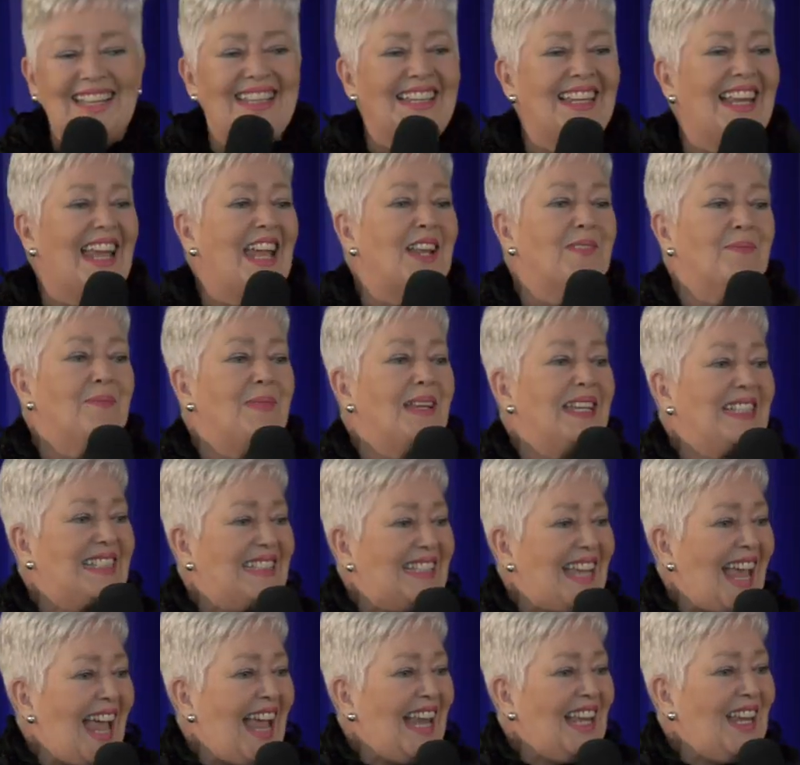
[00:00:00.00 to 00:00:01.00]
Let me
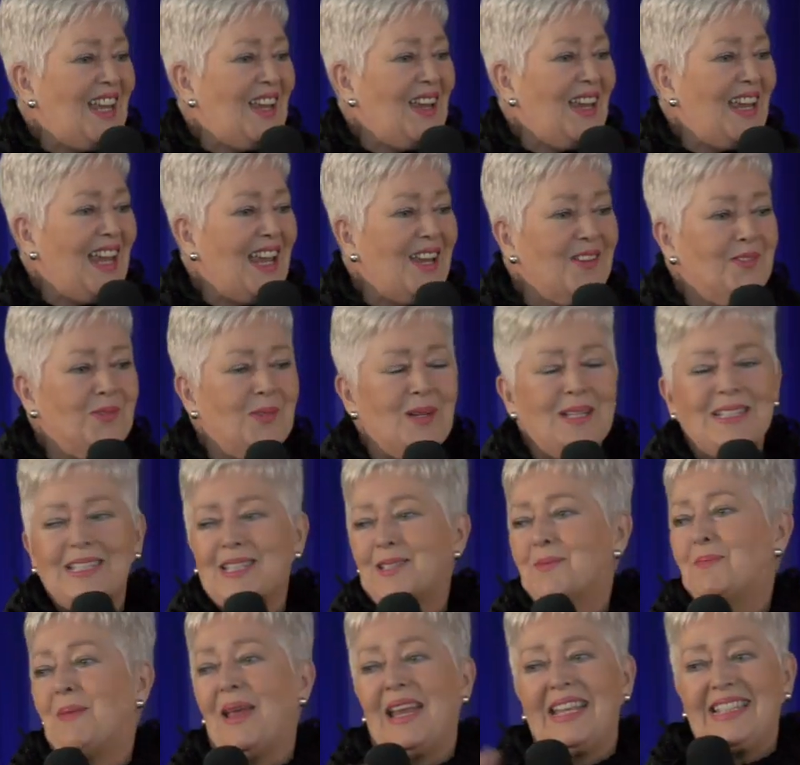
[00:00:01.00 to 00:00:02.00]
tell you, it was
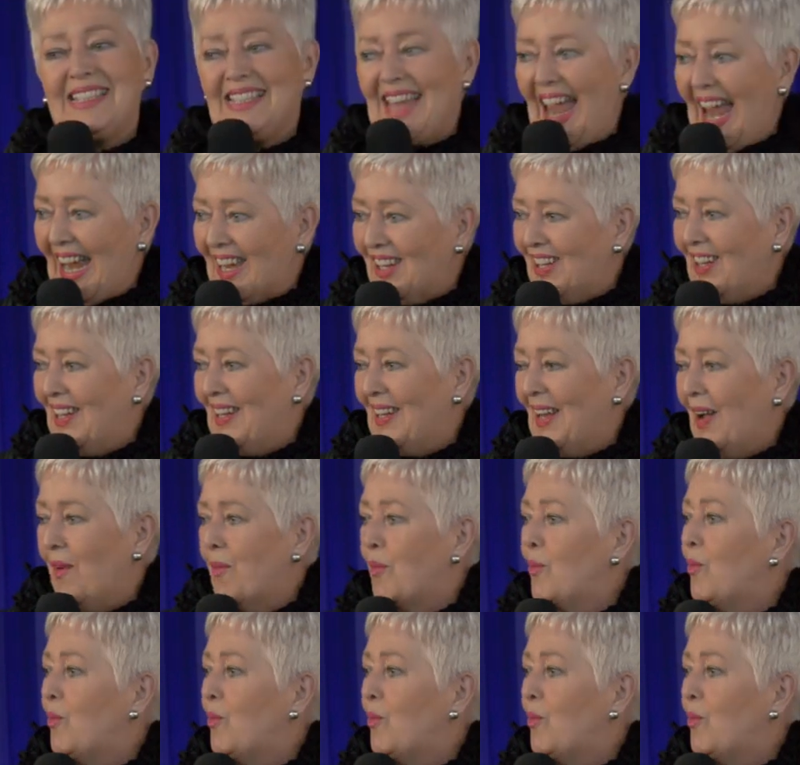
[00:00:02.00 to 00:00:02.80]
spectacular.